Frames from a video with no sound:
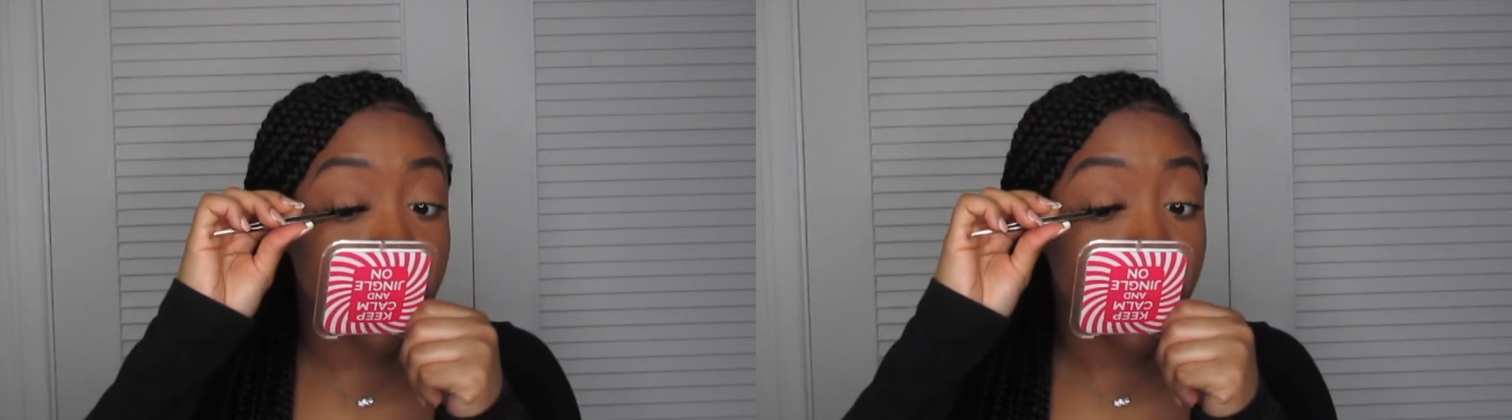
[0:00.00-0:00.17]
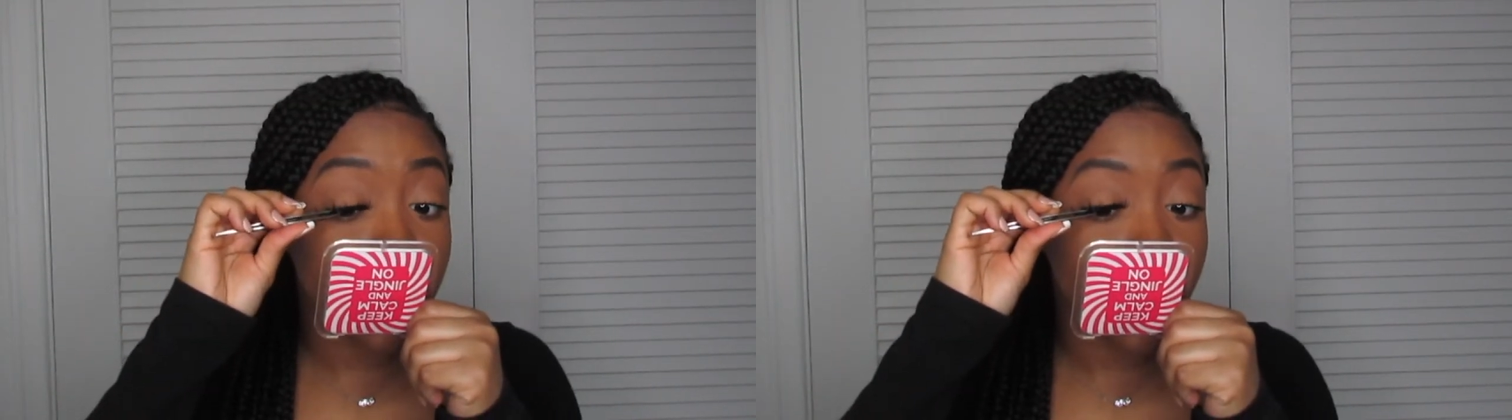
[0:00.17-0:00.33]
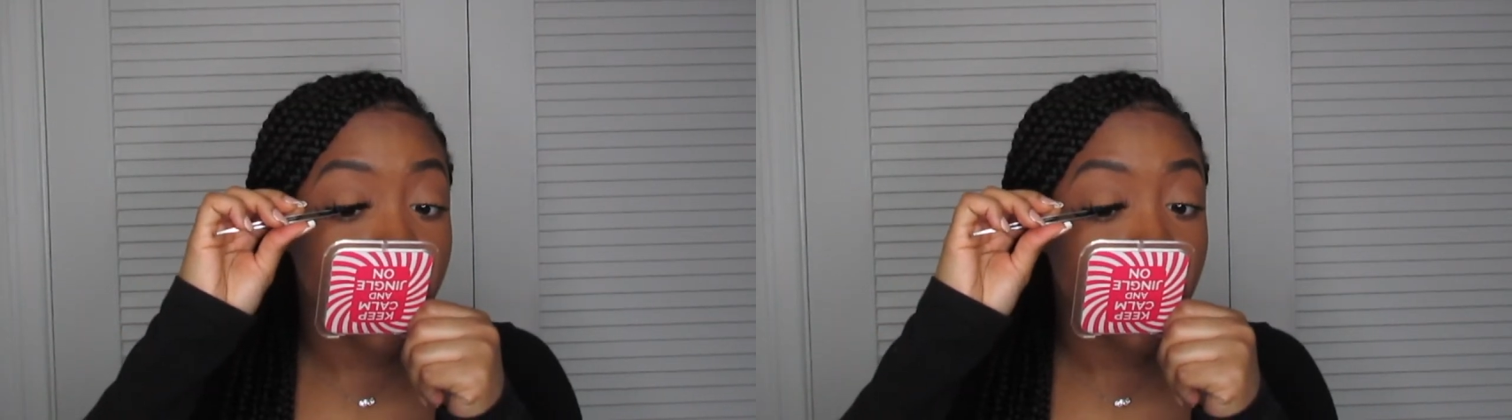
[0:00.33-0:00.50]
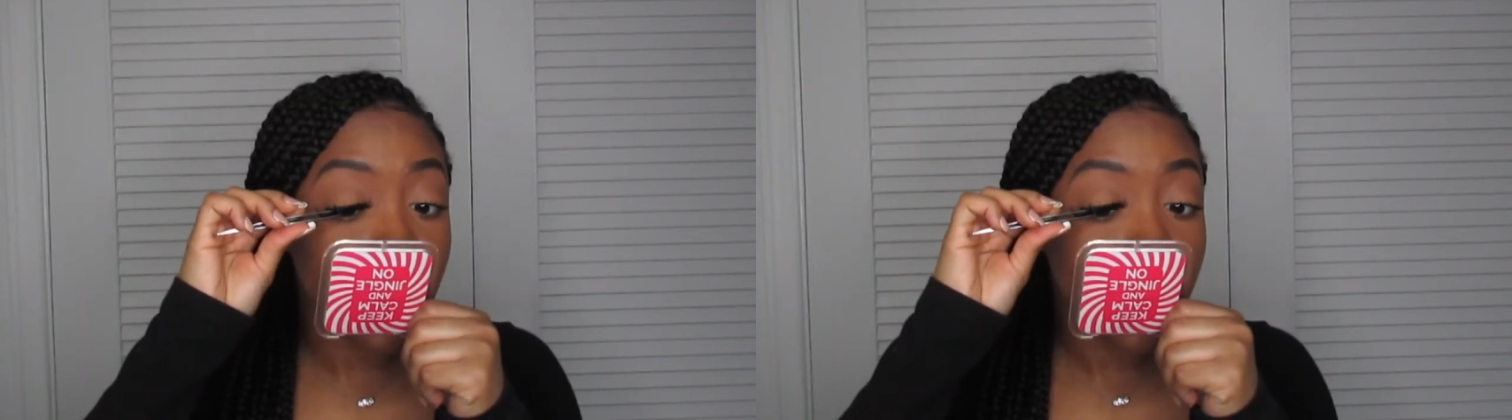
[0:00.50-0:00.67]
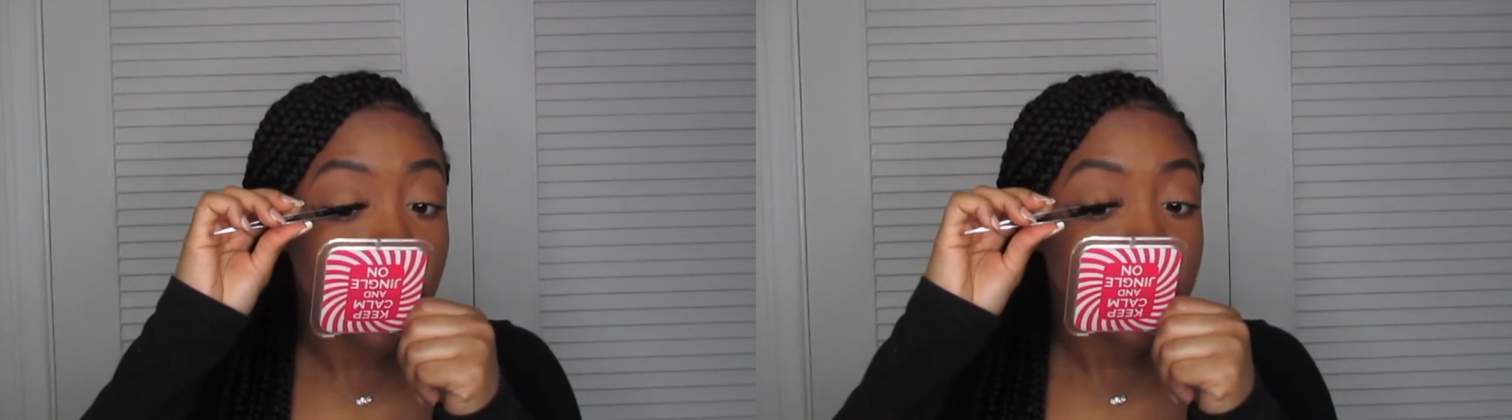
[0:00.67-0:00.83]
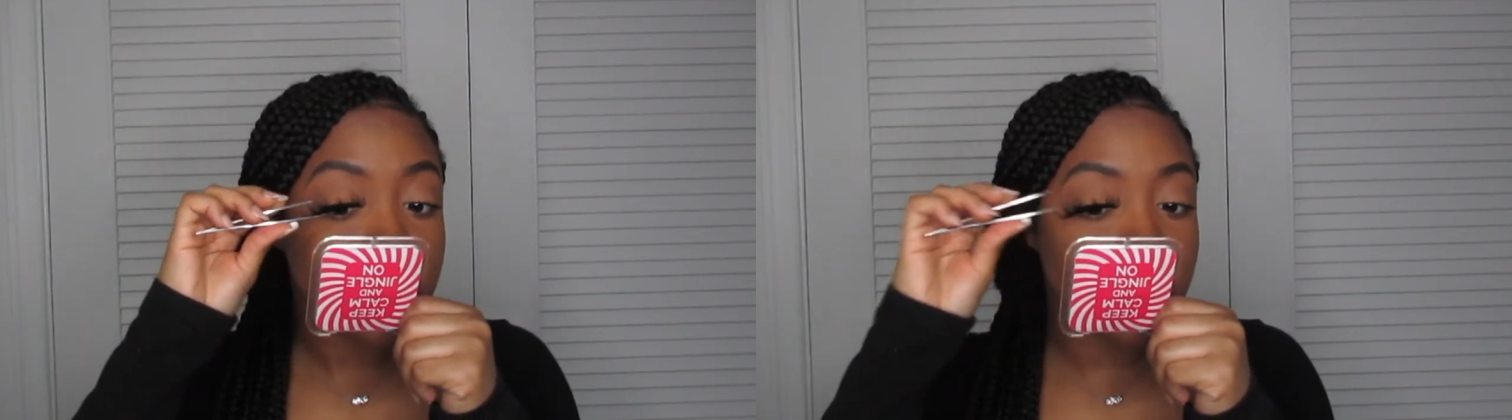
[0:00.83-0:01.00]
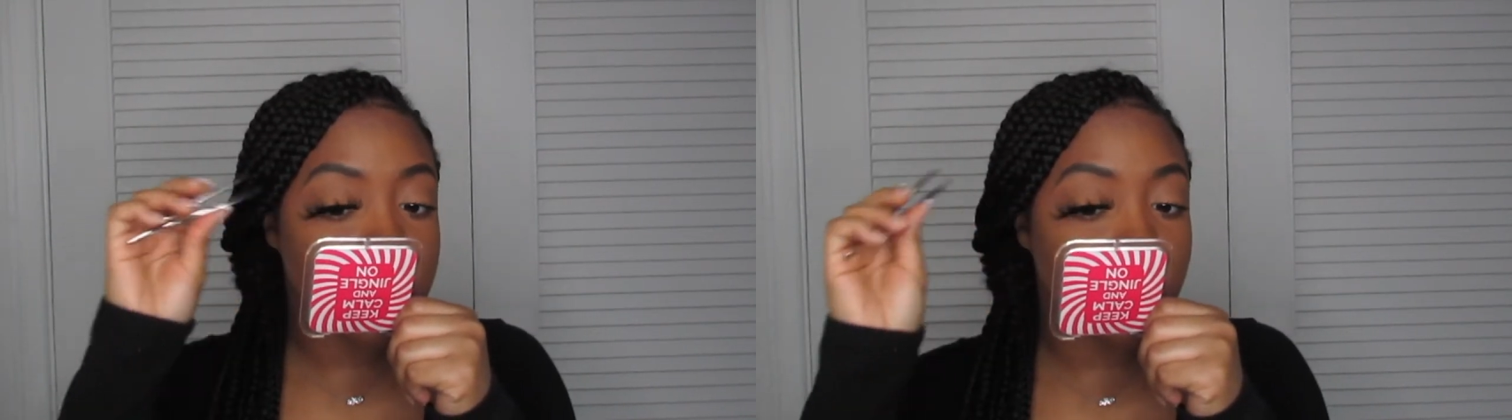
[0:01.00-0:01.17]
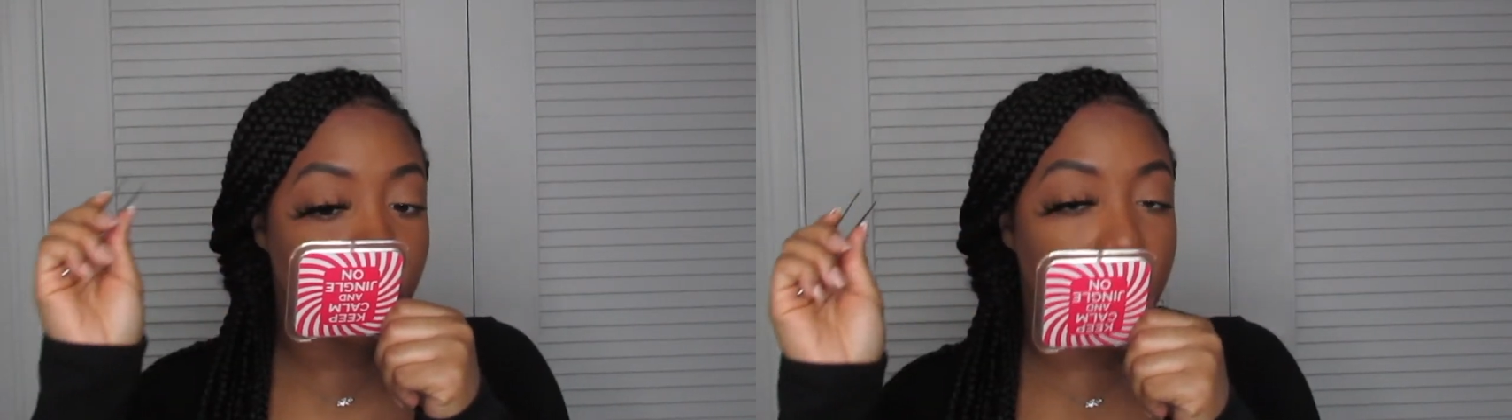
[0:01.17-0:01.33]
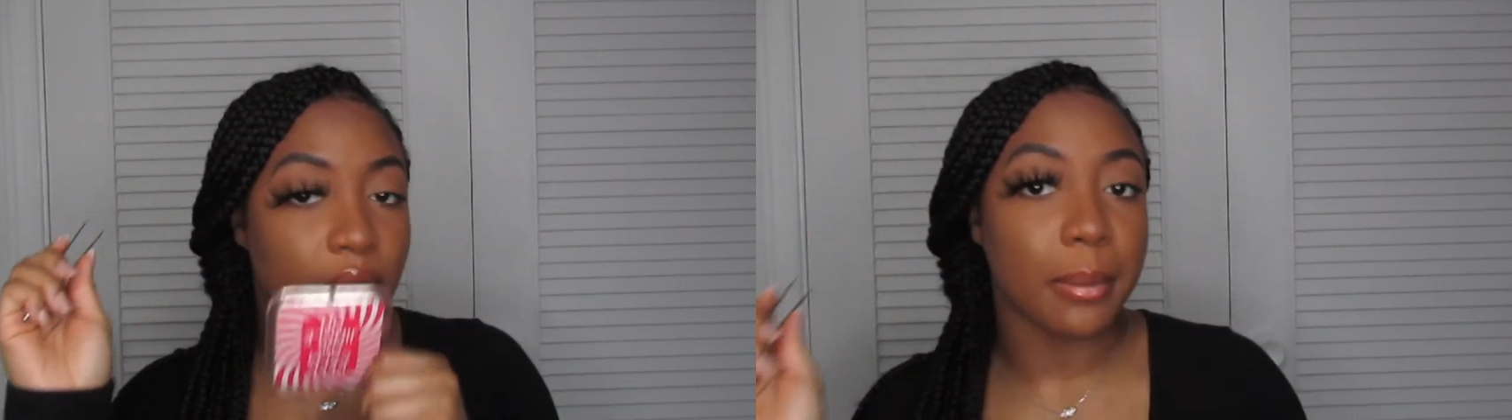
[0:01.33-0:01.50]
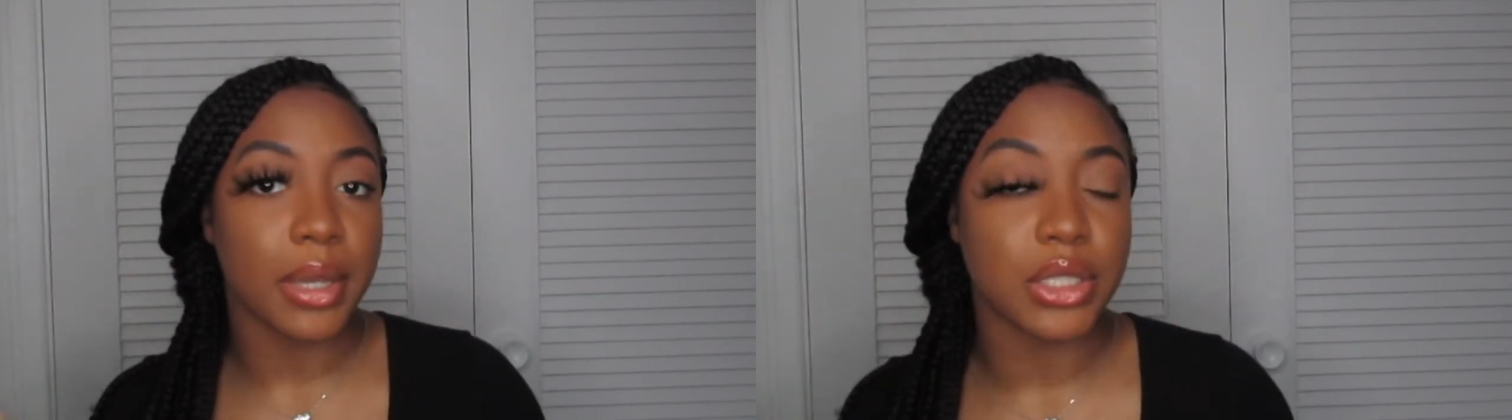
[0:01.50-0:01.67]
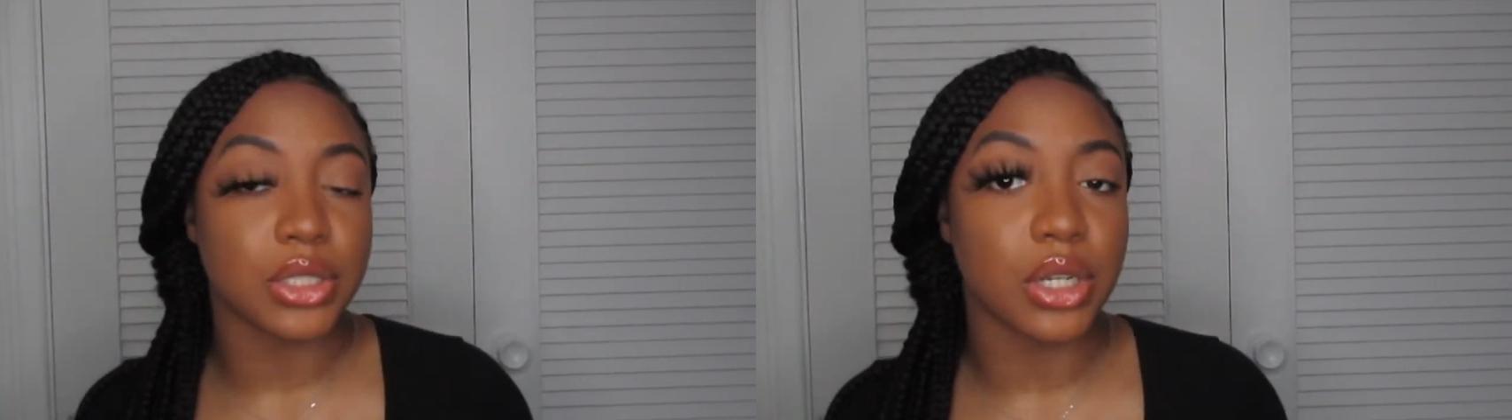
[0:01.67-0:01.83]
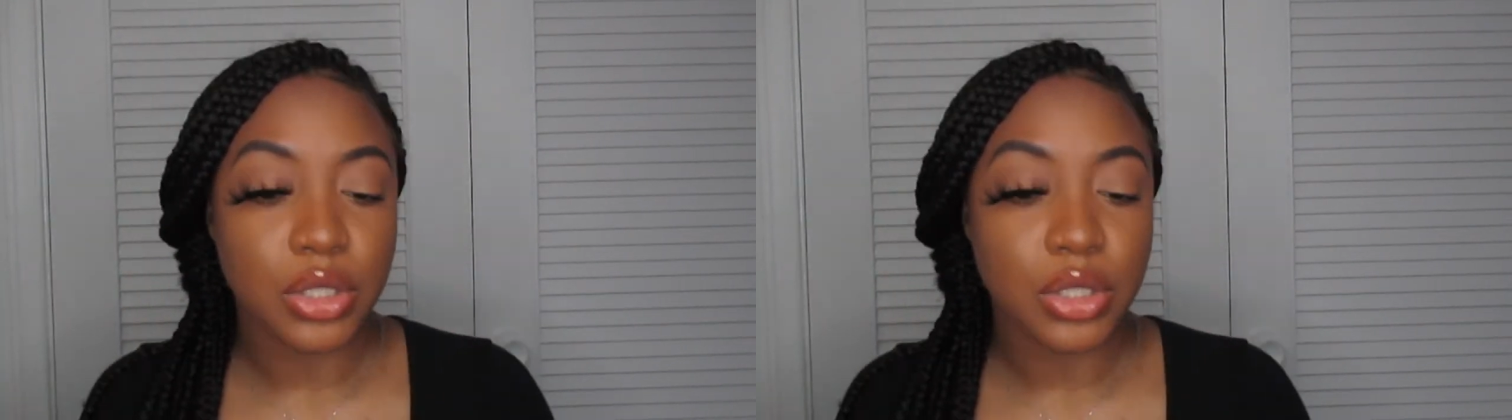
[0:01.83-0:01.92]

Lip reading: can, just so we can measure.